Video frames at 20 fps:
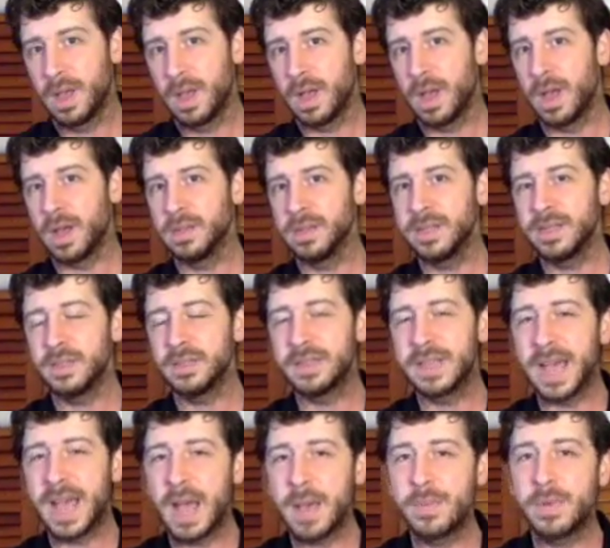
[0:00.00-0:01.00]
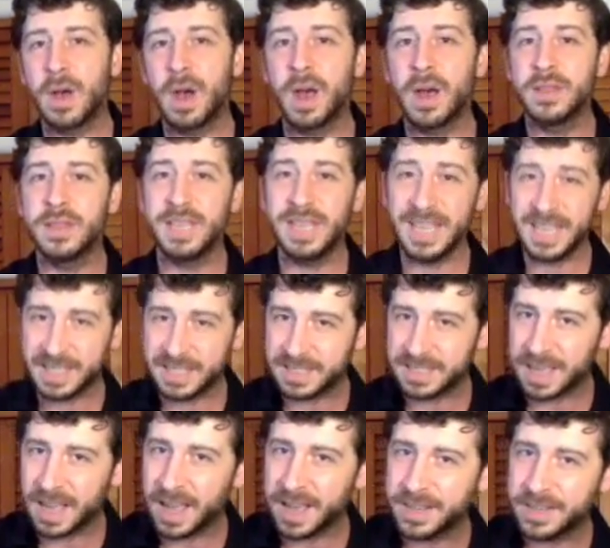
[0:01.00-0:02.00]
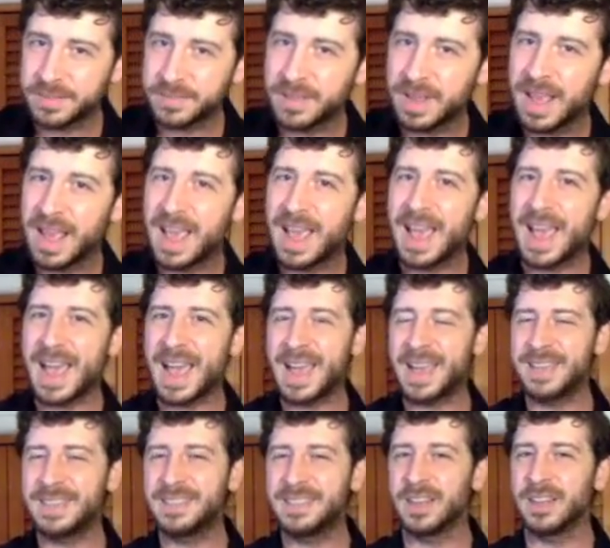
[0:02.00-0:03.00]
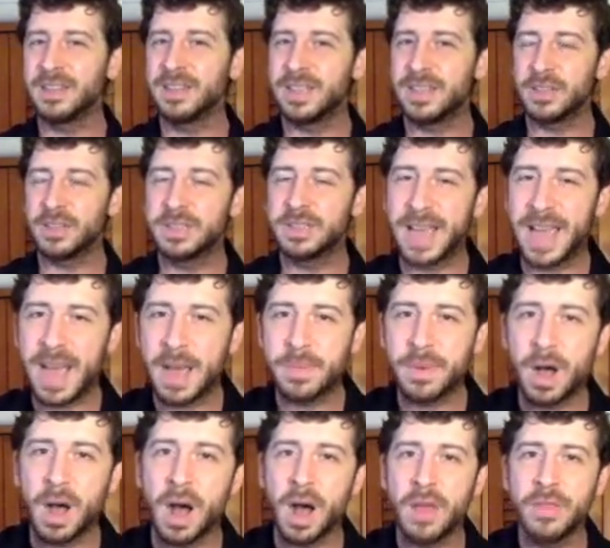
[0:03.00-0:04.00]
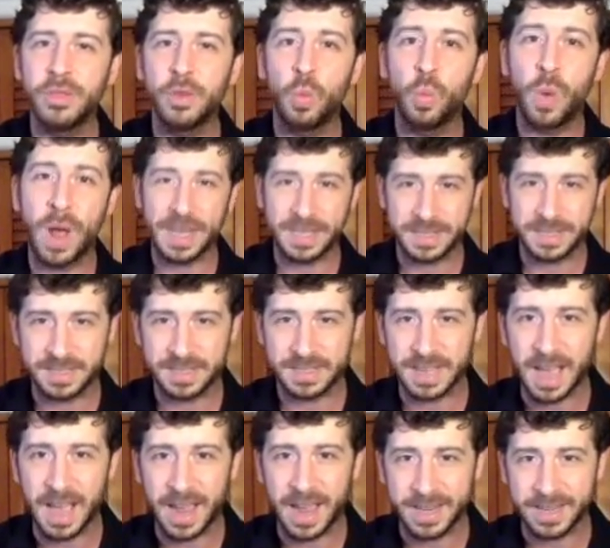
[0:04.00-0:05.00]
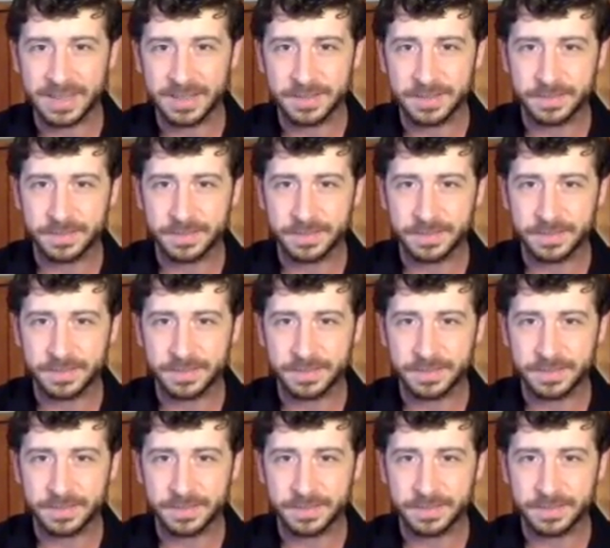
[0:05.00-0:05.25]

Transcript: a little dab on the east side, and a little dab on the west side.